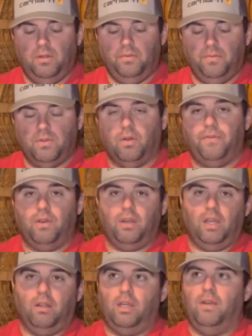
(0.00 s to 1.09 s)
So if you
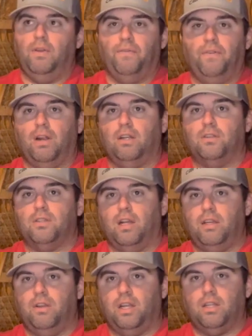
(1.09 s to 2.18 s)
get, even if you're on your sled
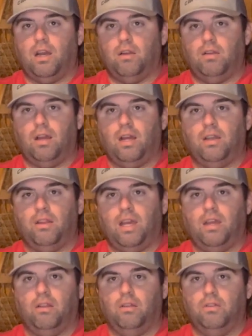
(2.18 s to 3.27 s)
and you get down to the end of
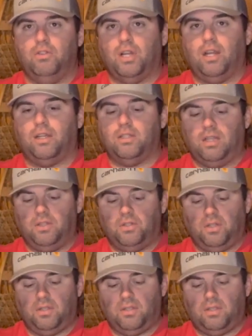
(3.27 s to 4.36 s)
that Little John extension
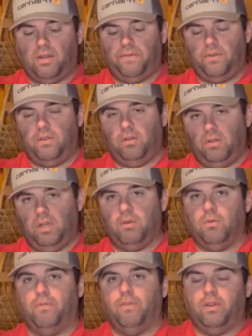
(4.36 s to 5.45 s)
and stuff, and you get
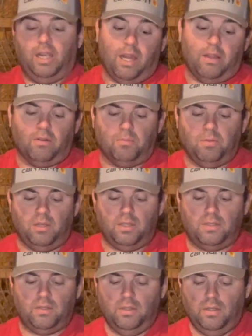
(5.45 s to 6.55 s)
over to the Gathering Place.